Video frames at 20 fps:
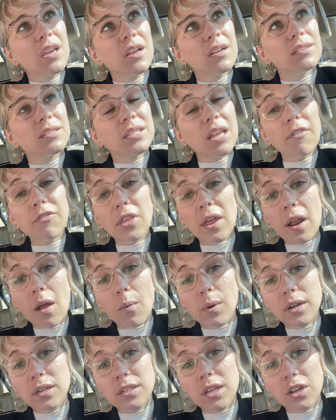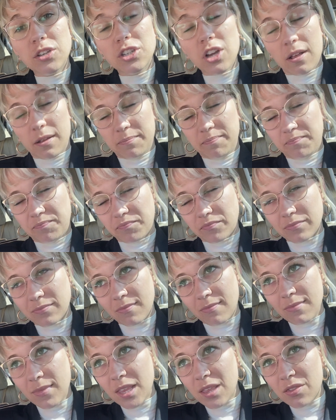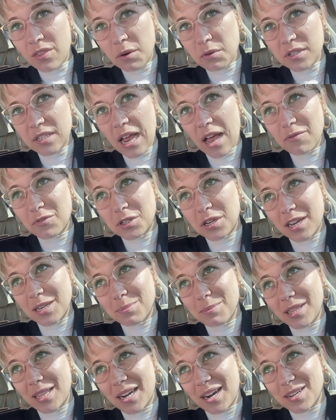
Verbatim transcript: stuff that I want to touch on. There was an advertisement that